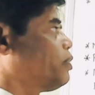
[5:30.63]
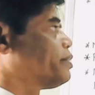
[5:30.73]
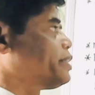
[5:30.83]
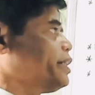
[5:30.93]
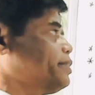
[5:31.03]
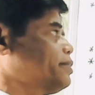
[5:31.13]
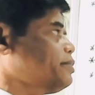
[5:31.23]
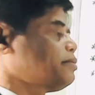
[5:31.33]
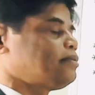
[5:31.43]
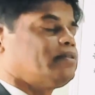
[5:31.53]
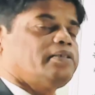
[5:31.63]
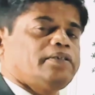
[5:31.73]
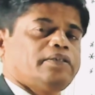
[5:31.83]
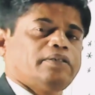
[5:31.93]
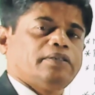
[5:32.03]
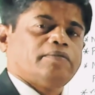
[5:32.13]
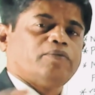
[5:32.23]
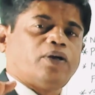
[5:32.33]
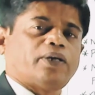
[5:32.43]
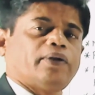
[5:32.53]
or size.
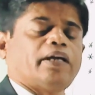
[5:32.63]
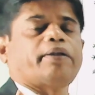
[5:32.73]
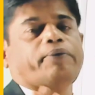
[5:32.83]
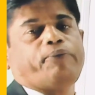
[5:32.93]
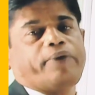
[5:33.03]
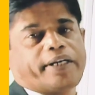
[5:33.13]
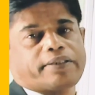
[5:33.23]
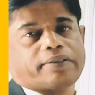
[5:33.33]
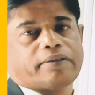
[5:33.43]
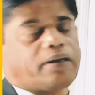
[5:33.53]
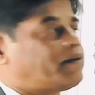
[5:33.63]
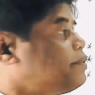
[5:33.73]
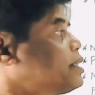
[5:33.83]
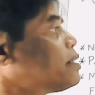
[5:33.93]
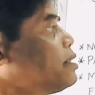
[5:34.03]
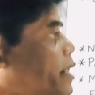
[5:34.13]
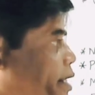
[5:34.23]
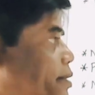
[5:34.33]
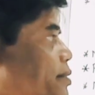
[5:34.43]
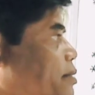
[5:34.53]
Molecular weight of this
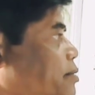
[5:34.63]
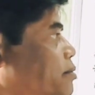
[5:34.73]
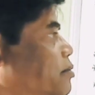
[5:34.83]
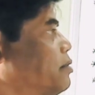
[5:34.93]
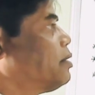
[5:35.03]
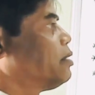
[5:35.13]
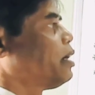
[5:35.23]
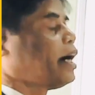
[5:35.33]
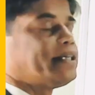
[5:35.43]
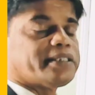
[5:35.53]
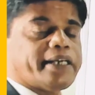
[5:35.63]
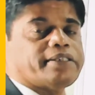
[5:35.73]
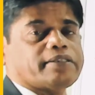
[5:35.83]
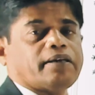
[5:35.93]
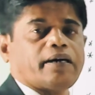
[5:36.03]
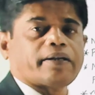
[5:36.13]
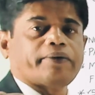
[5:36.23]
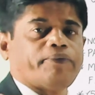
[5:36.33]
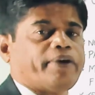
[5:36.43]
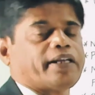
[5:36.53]
dyes and size are
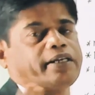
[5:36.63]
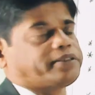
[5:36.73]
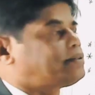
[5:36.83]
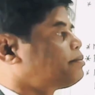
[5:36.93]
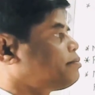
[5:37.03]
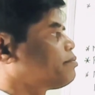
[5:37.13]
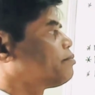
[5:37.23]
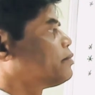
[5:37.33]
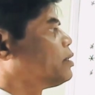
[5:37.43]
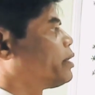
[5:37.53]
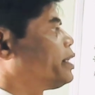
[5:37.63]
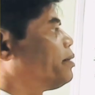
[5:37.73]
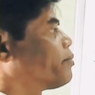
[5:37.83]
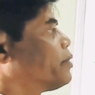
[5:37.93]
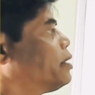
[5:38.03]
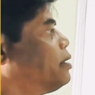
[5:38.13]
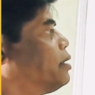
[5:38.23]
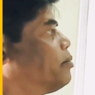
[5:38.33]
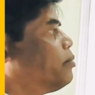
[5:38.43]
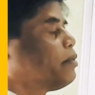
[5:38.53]
very less. Okay,
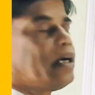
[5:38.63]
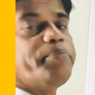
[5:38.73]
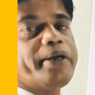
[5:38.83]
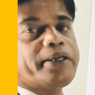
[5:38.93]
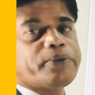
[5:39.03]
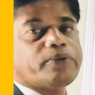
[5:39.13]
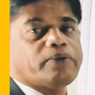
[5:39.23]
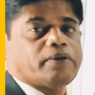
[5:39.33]
compared to